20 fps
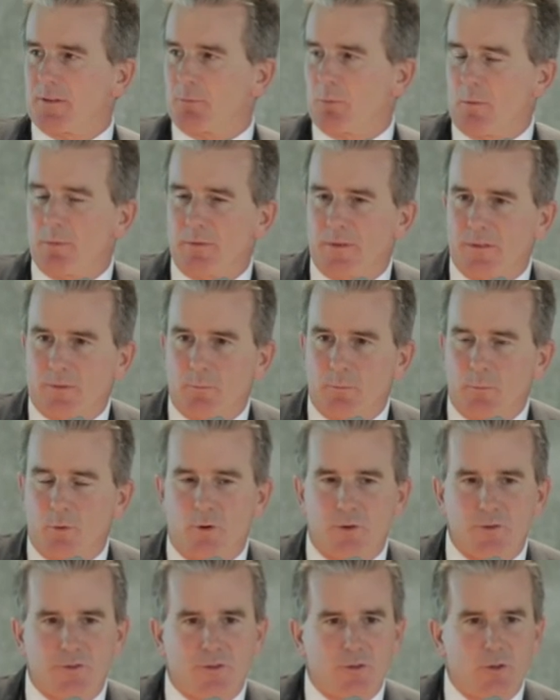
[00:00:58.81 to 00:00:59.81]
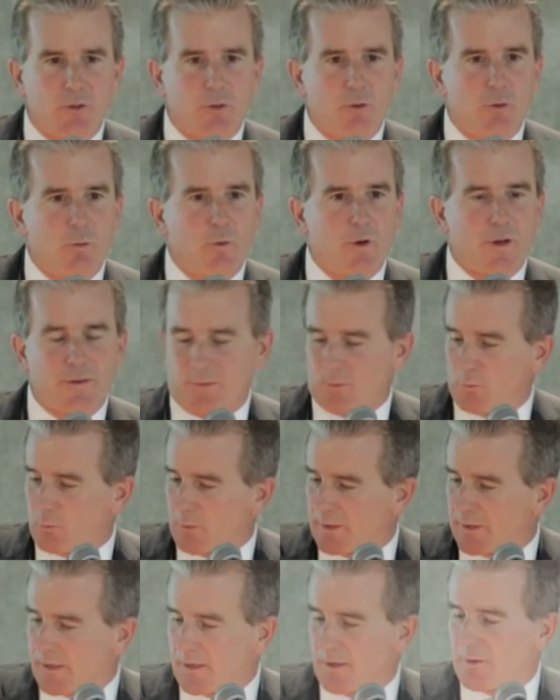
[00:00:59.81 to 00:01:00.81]
it's probably as important to know what
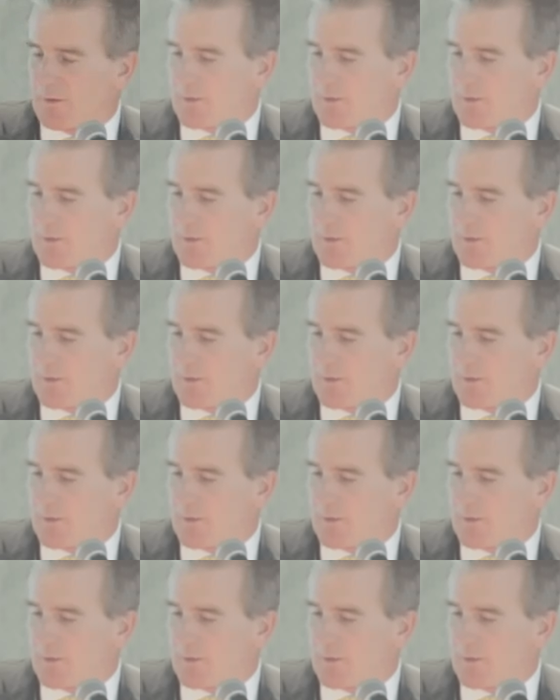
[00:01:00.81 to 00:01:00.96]
we are